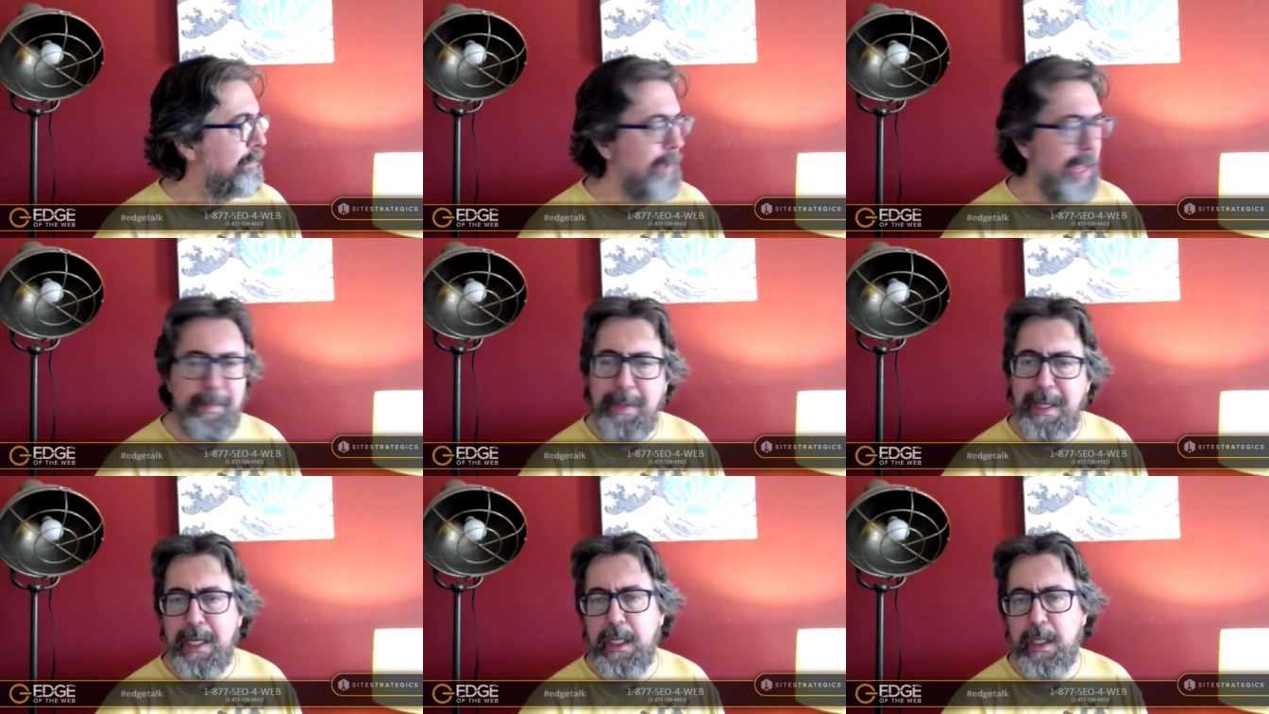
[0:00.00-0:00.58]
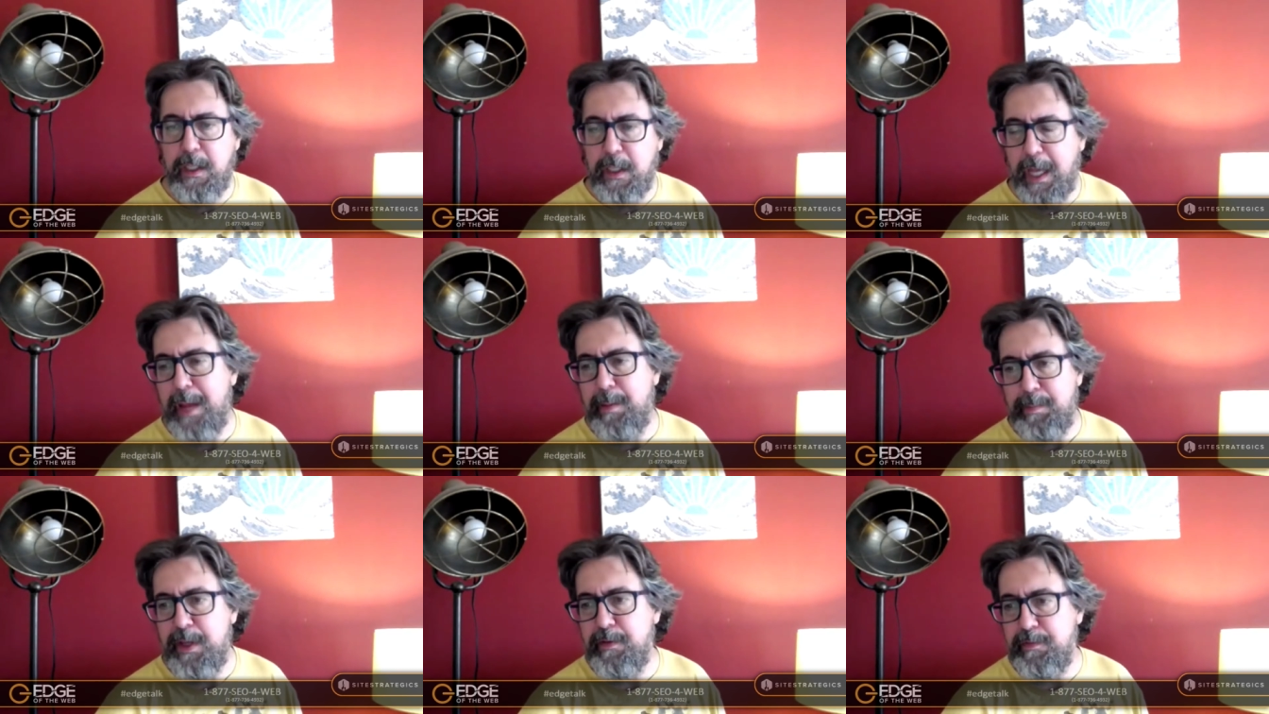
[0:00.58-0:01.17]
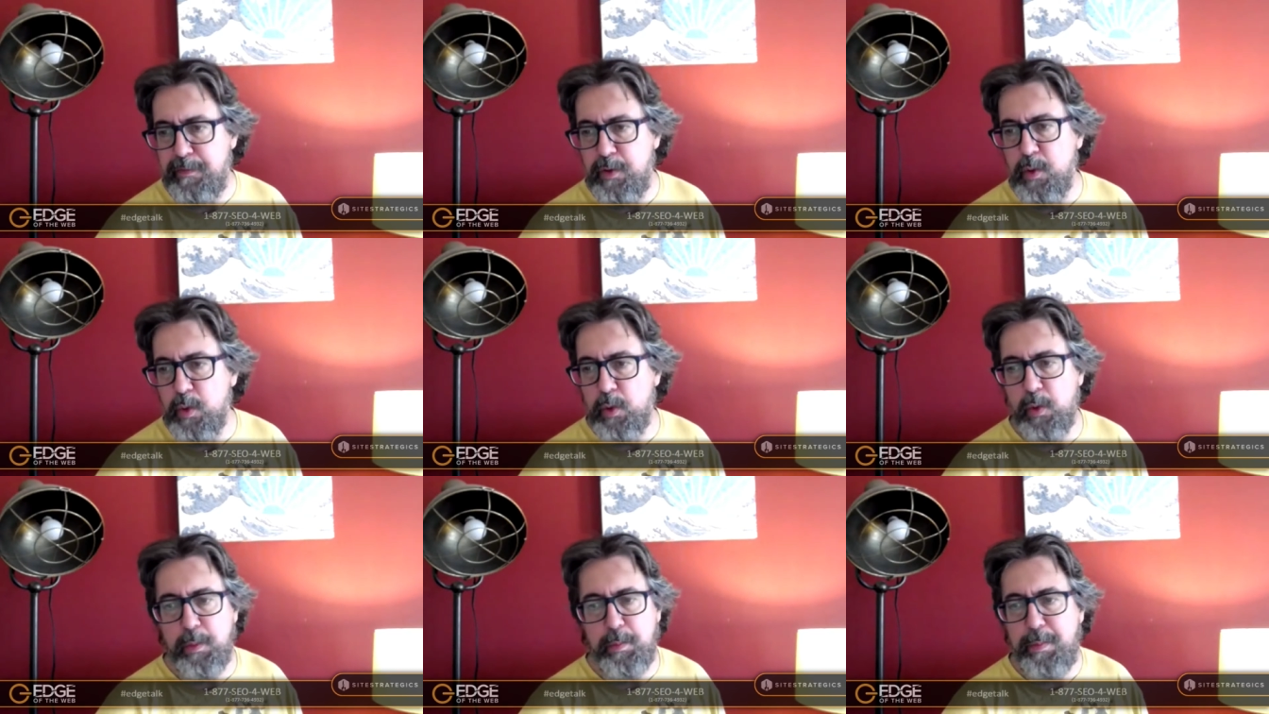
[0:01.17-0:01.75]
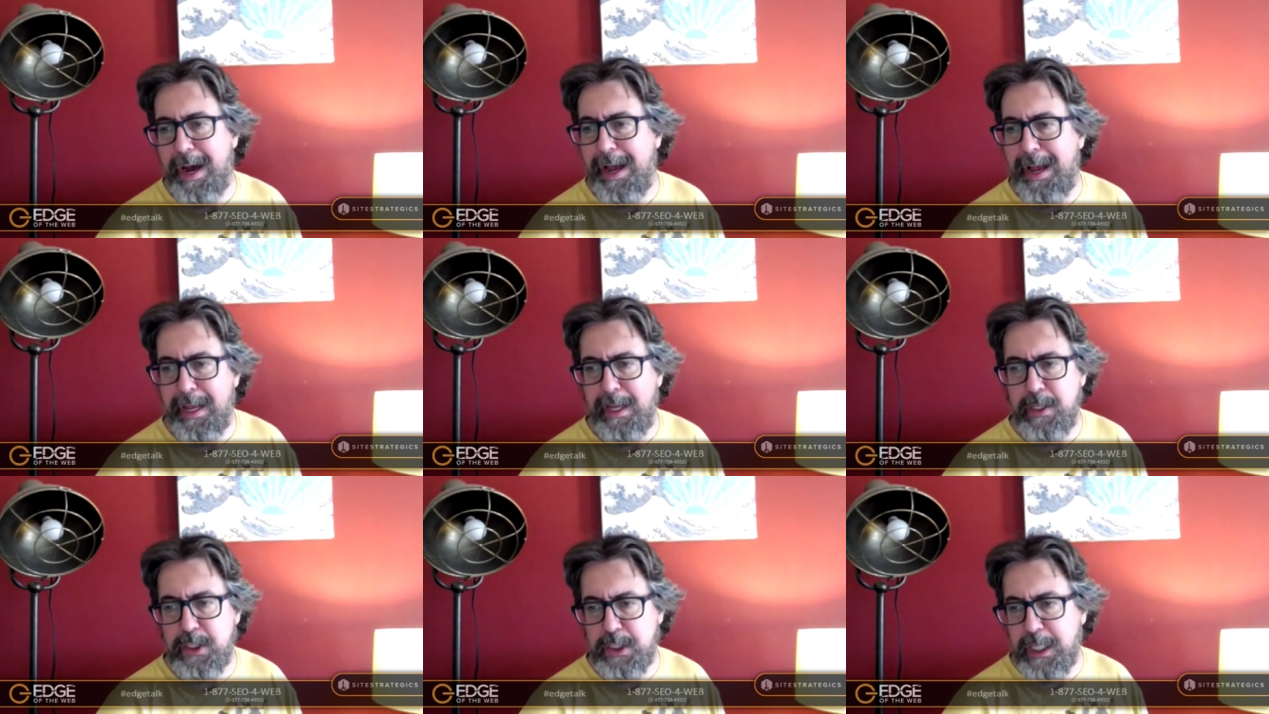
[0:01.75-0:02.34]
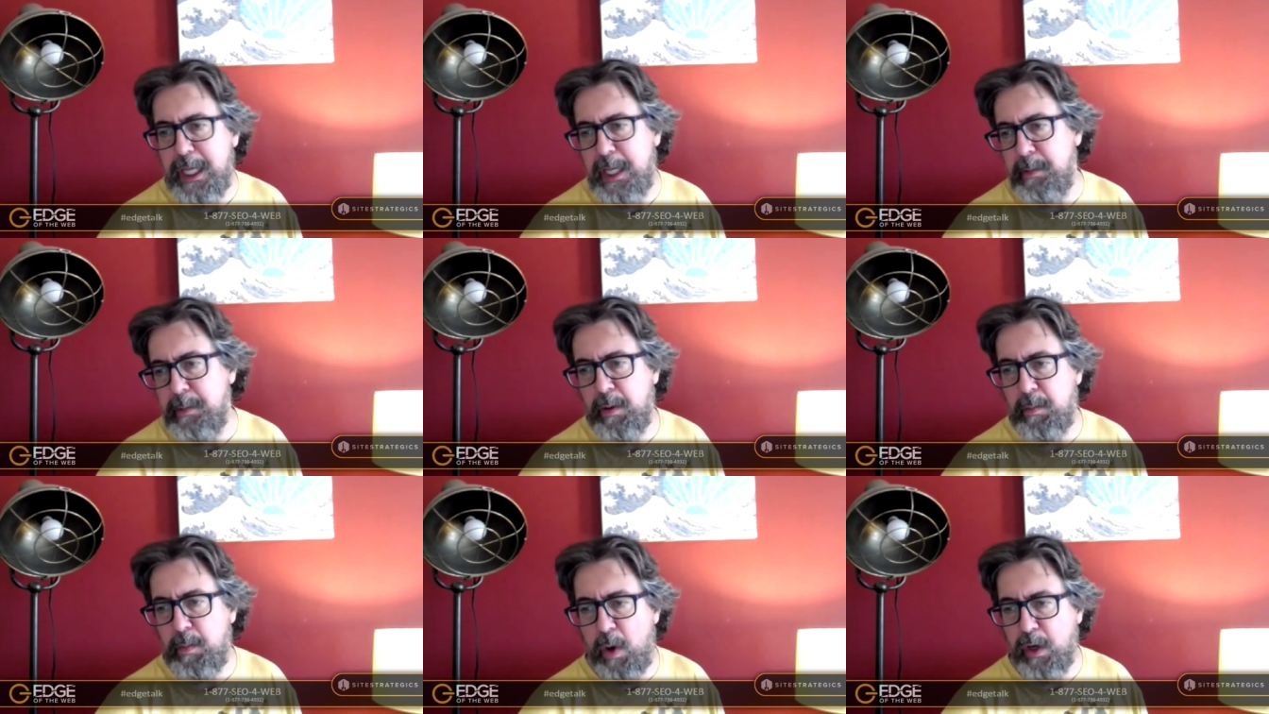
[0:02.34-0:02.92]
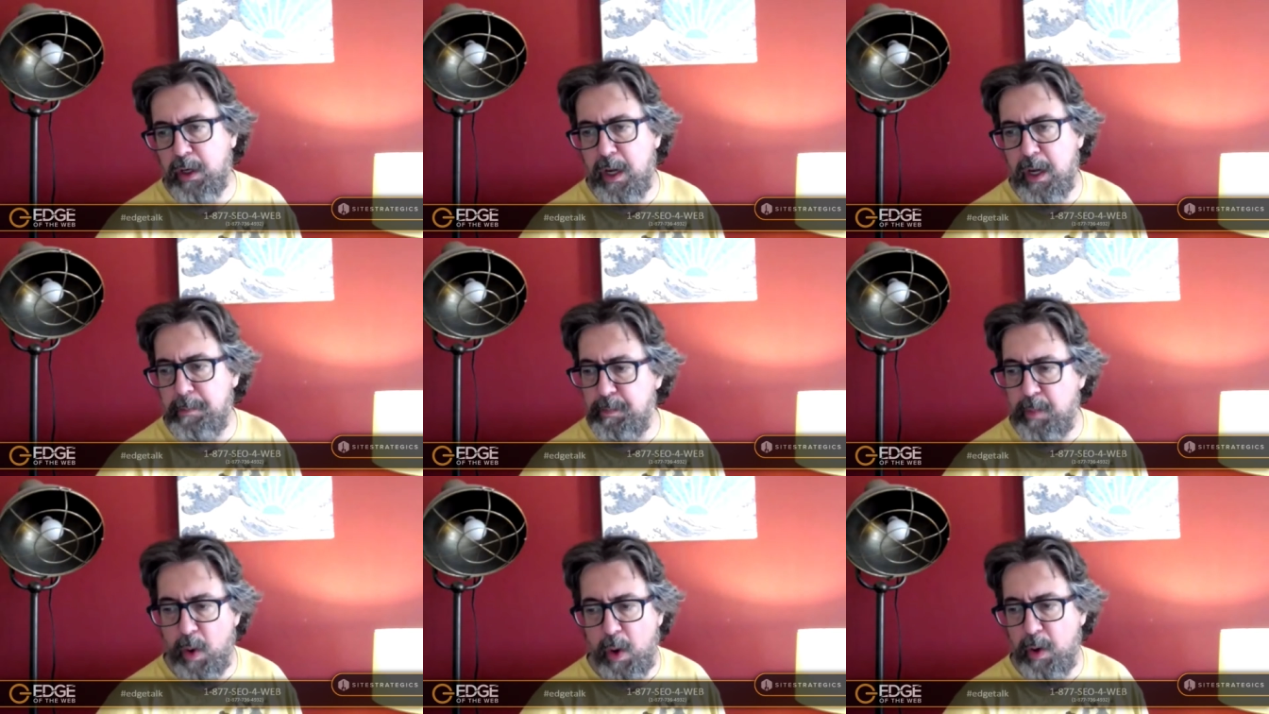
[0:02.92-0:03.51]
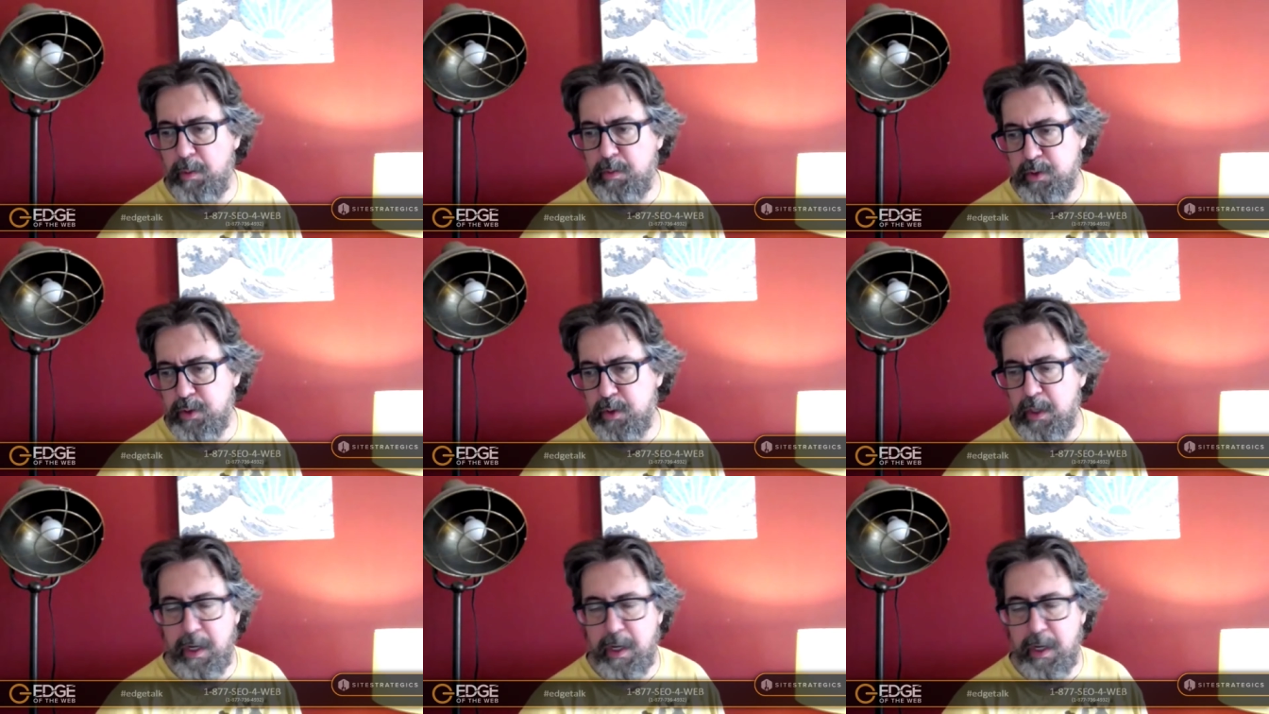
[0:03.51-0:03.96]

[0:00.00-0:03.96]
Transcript: maybe can be fueled by schema markup or